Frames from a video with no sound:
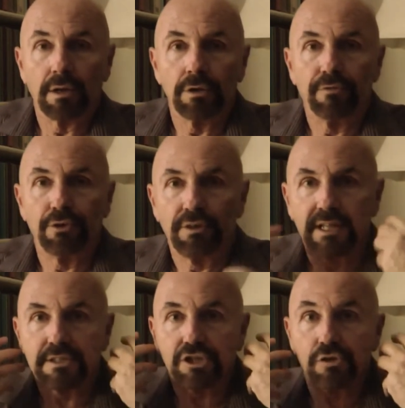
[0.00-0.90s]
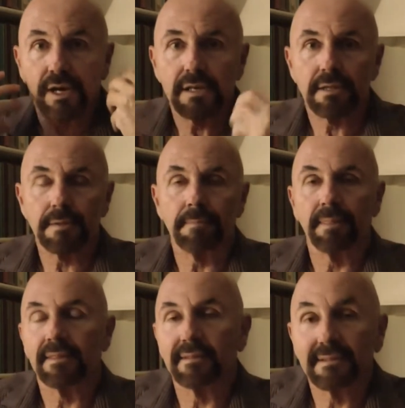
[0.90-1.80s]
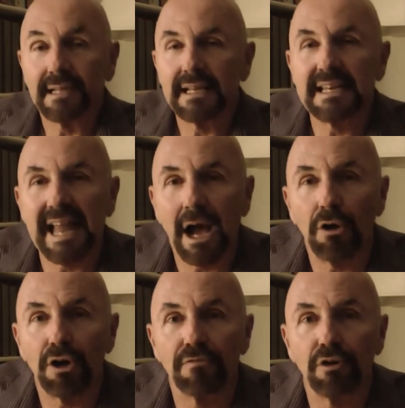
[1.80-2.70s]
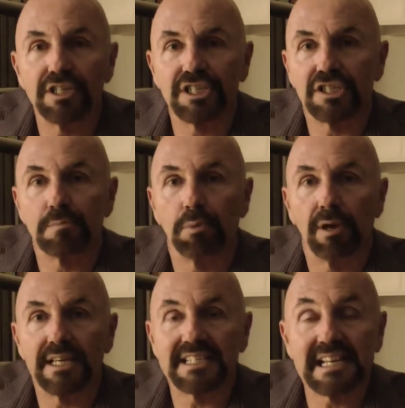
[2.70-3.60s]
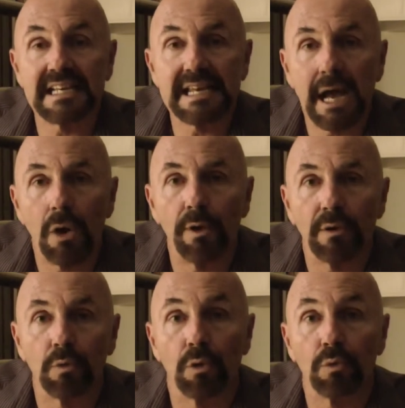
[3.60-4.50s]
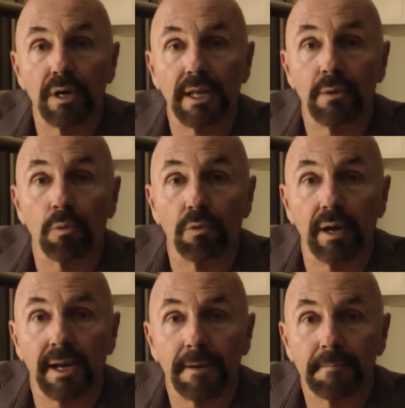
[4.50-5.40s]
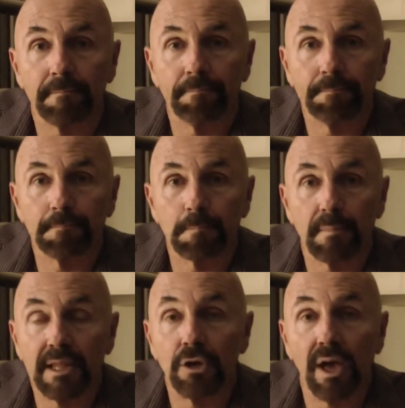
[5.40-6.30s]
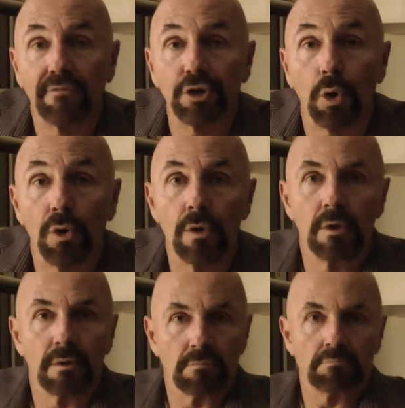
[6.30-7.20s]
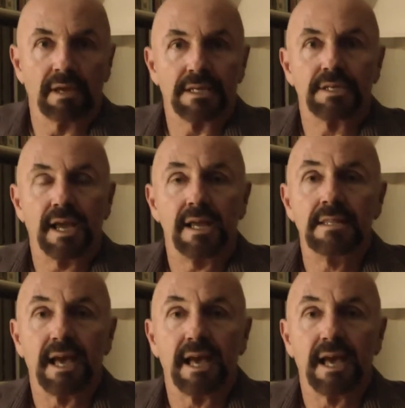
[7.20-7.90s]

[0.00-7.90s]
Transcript: you feel that strength. Now your voice is braced. Now it will really ring. You have to maintain